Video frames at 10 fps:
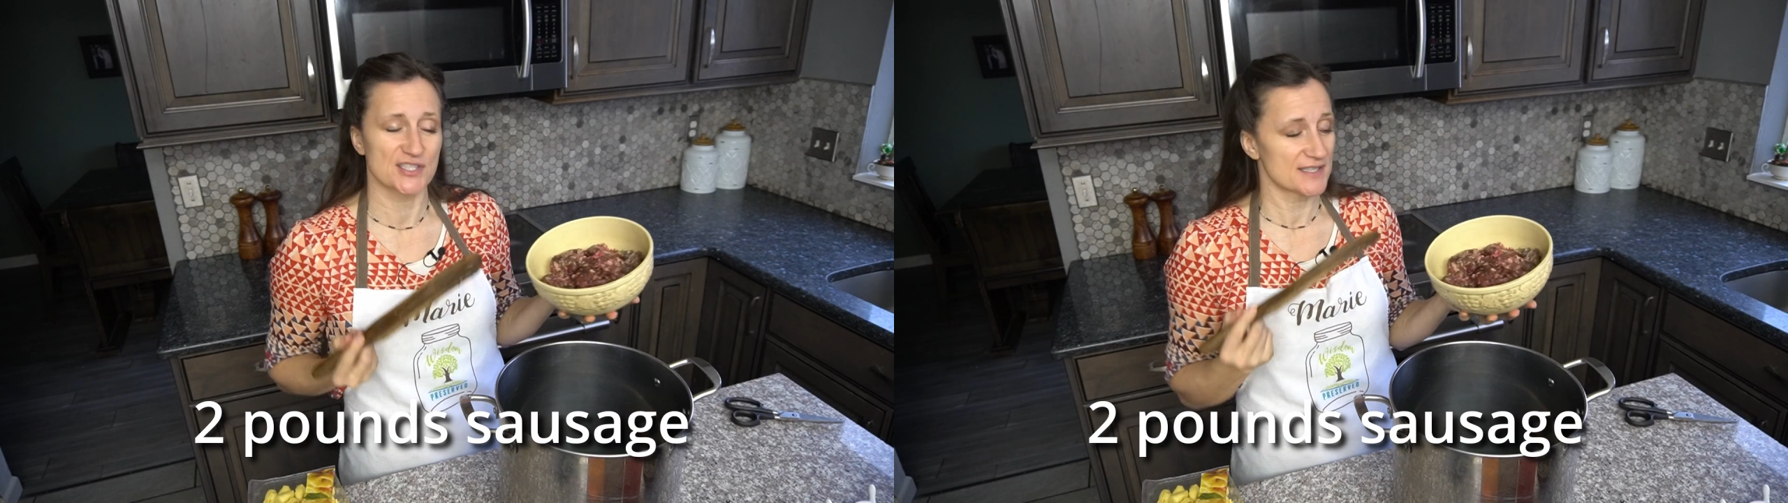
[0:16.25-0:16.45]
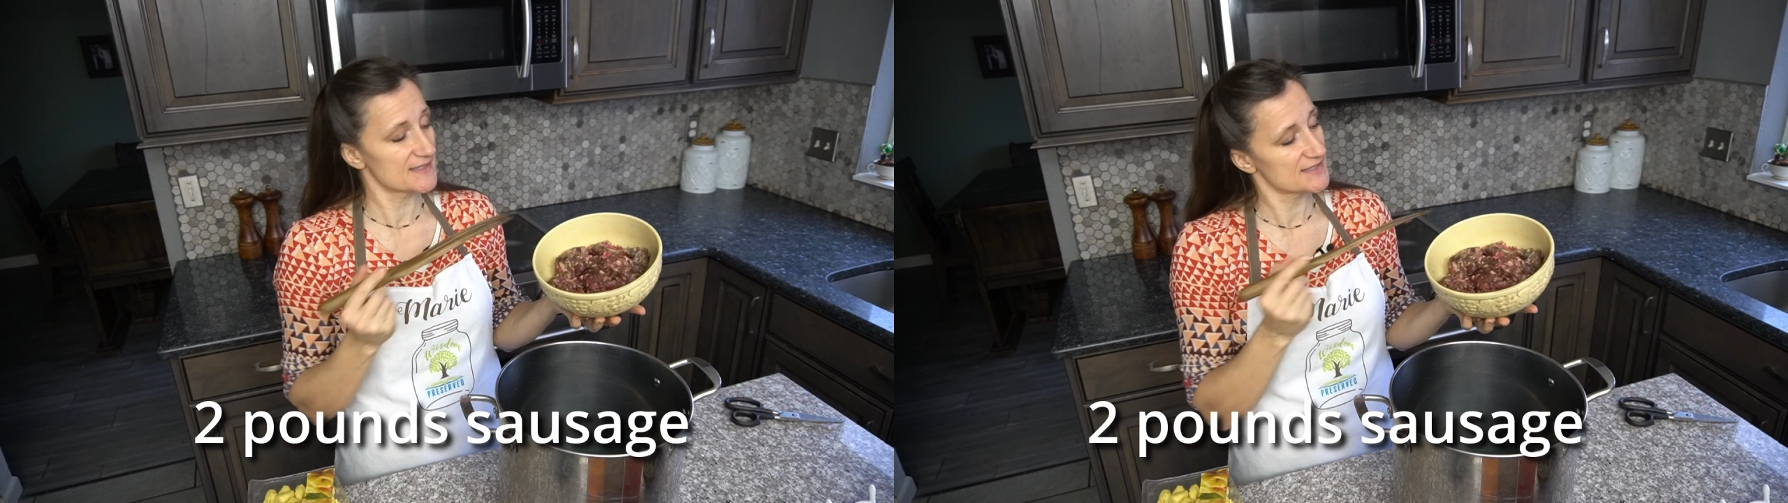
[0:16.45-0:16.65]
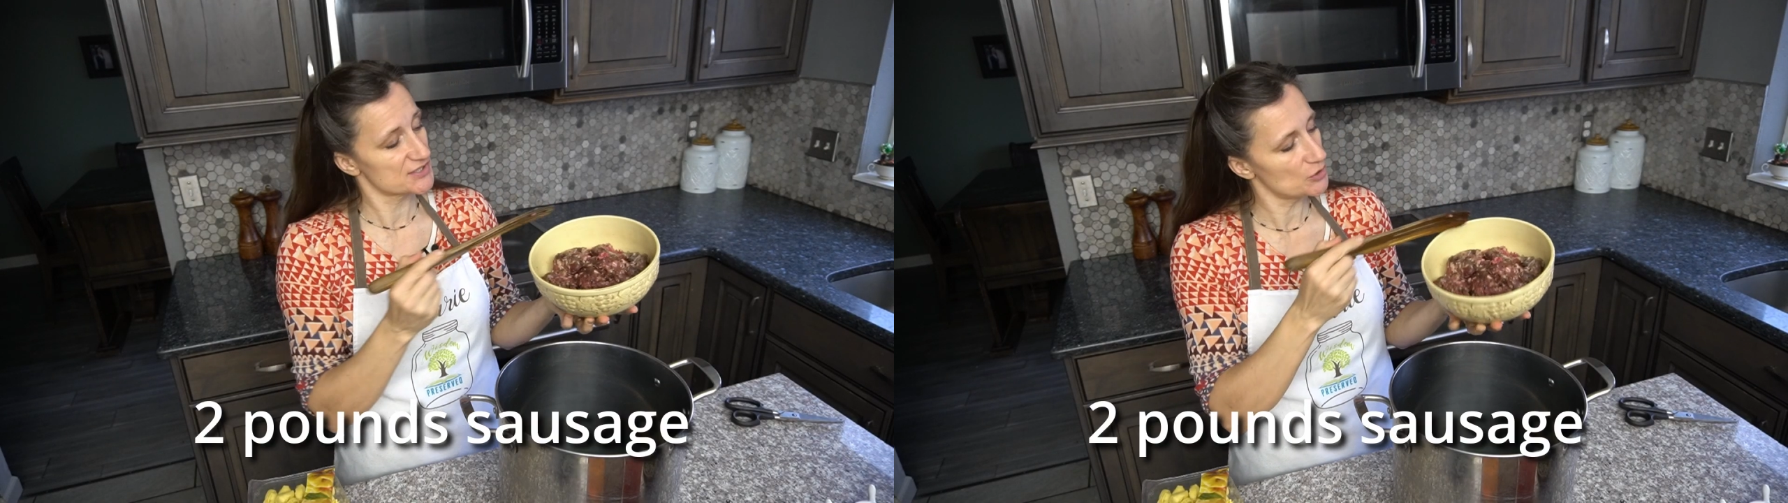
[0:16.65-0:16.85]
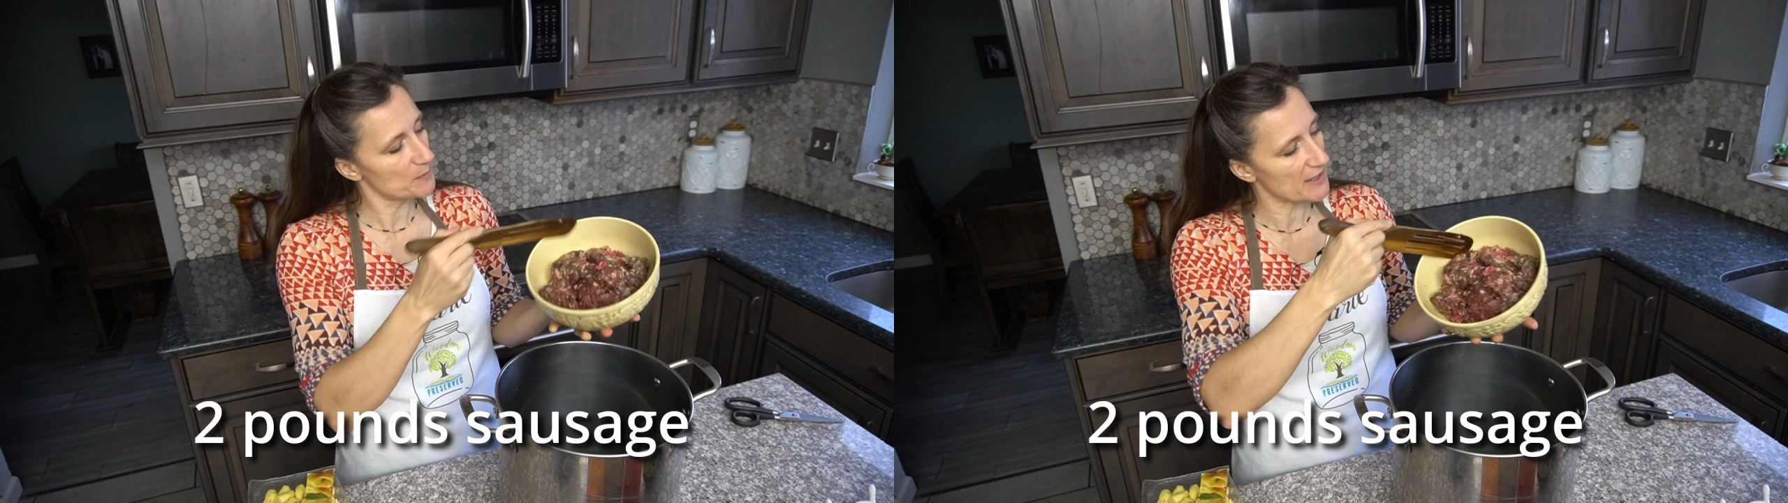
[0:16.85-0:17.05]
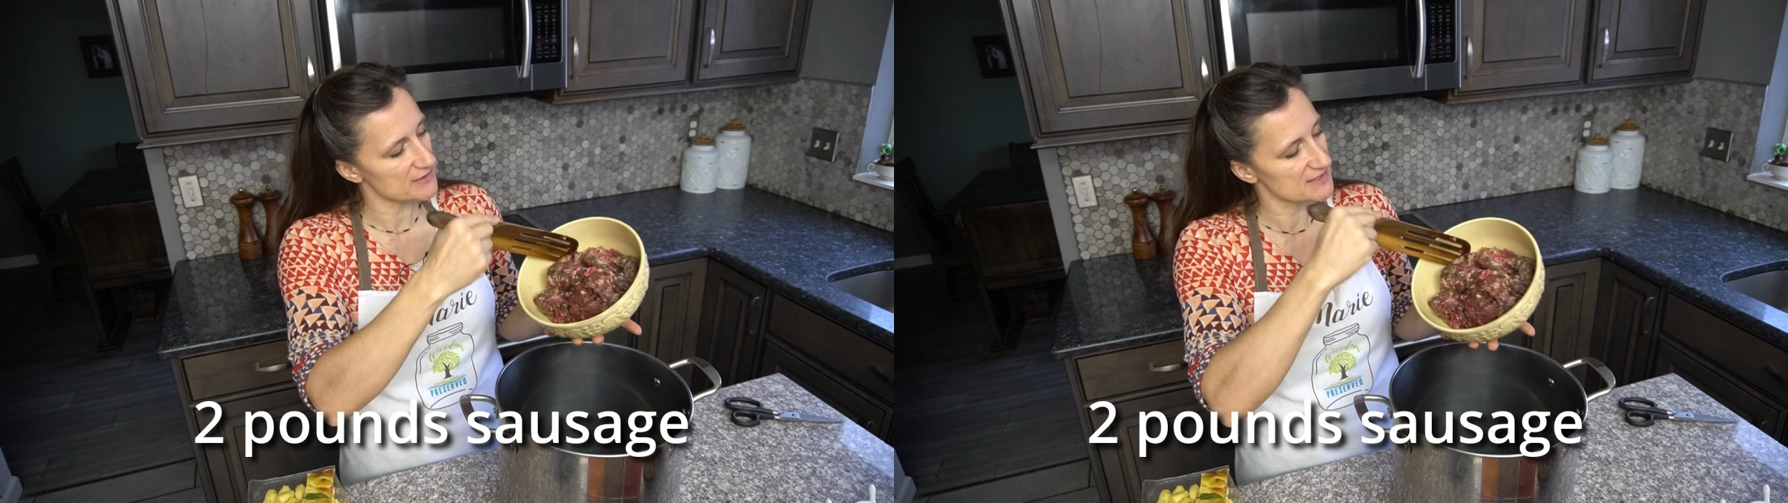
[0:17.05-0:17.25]
This is 2
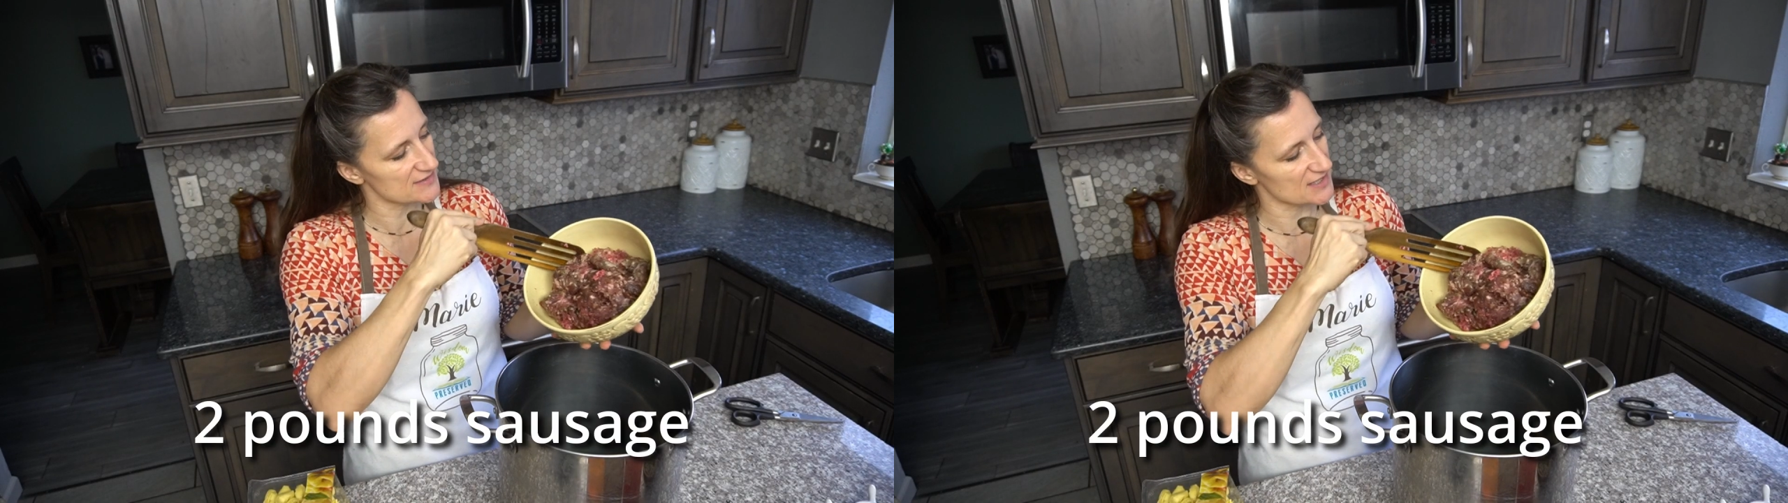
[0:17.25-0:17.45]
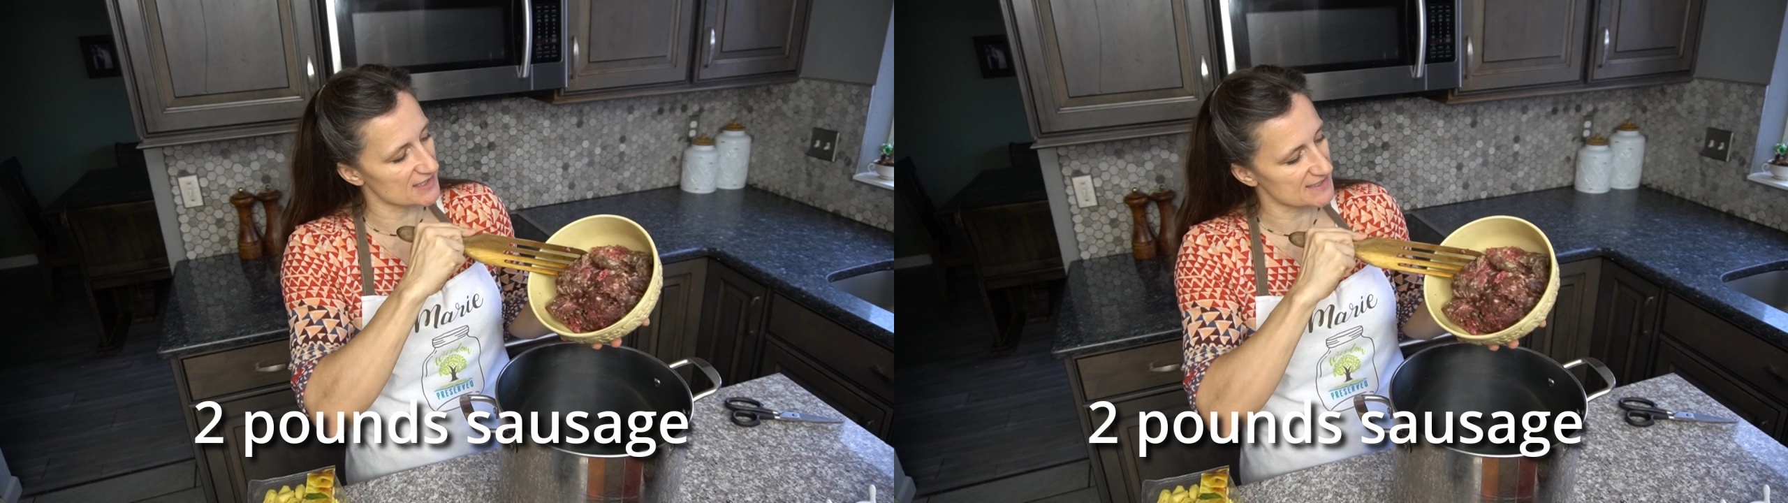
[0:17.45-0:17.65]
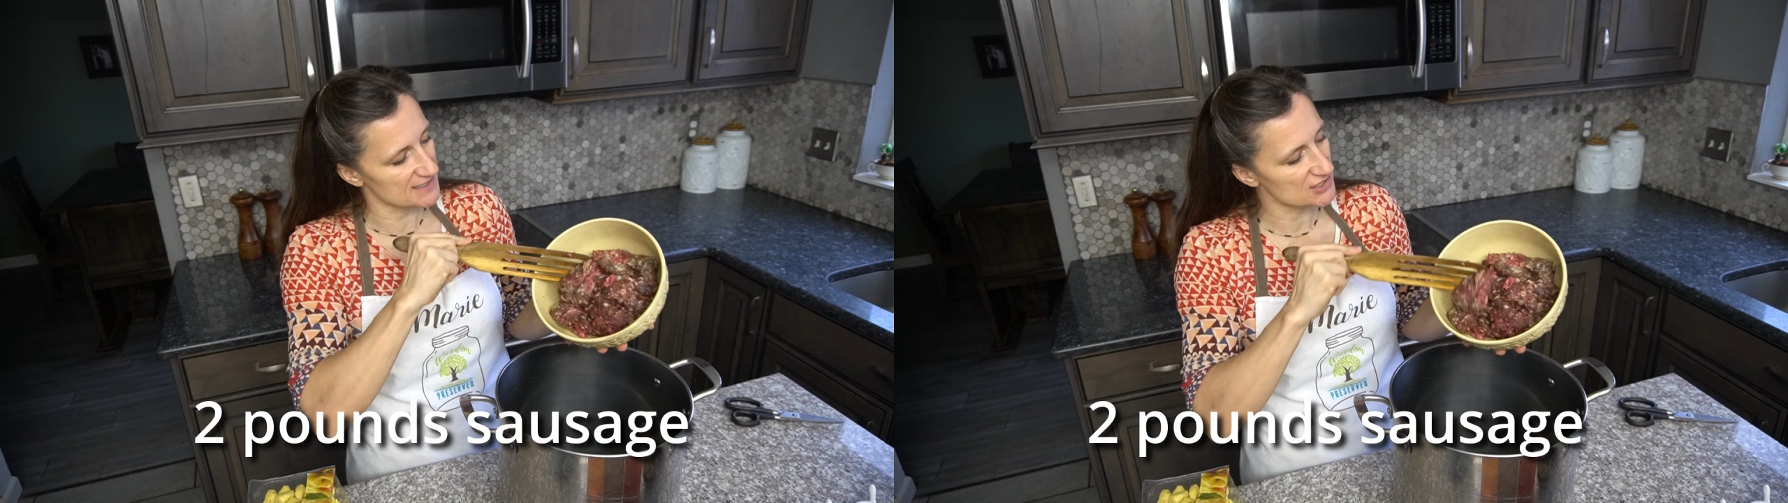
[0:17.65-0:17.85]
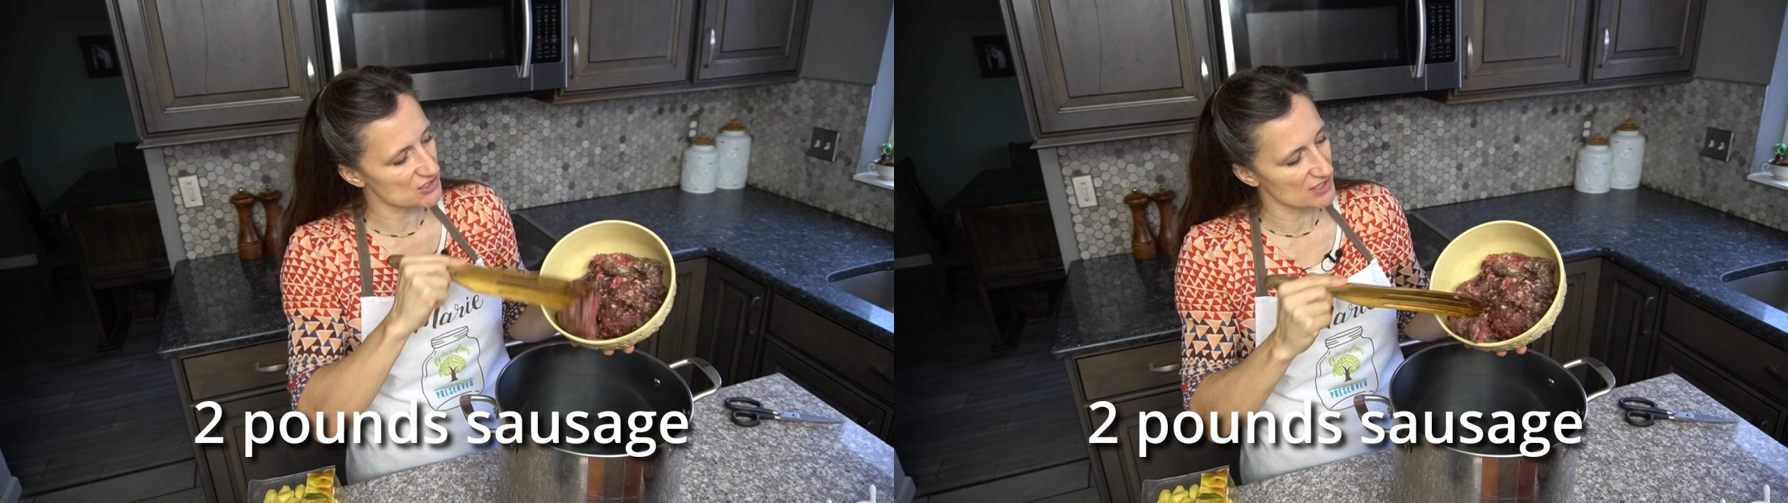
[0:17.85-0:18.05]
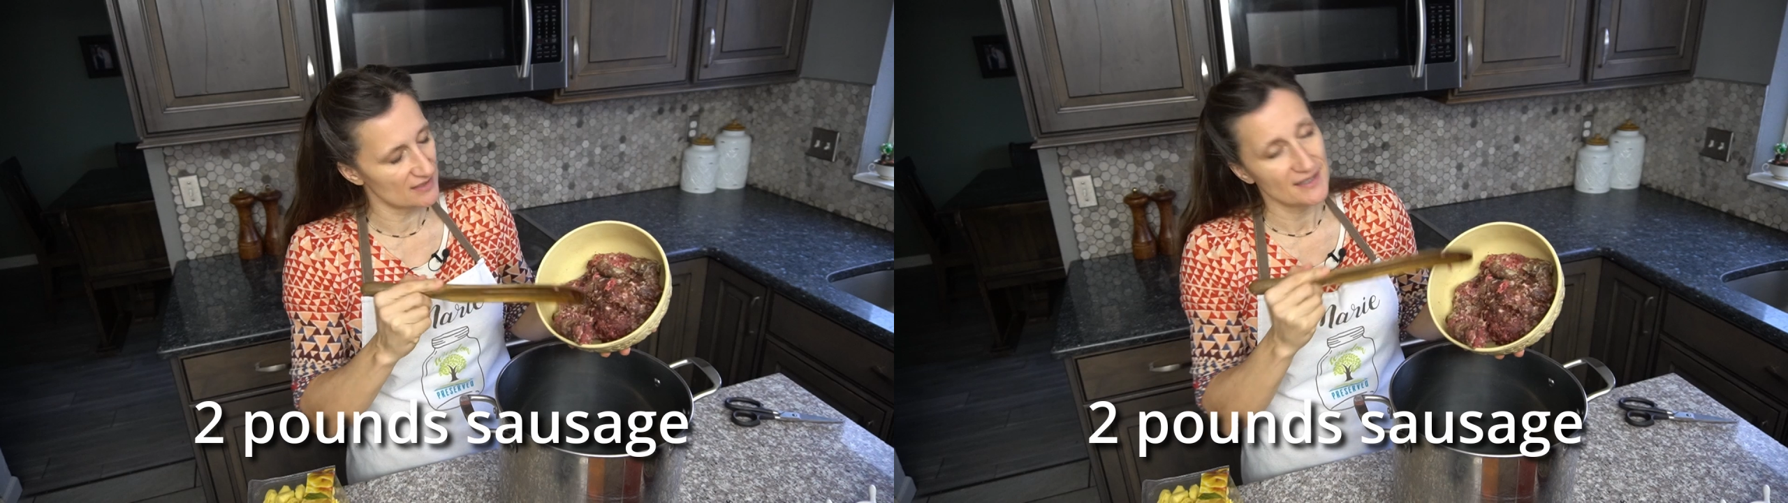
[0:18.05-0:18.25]
pounds of sausage.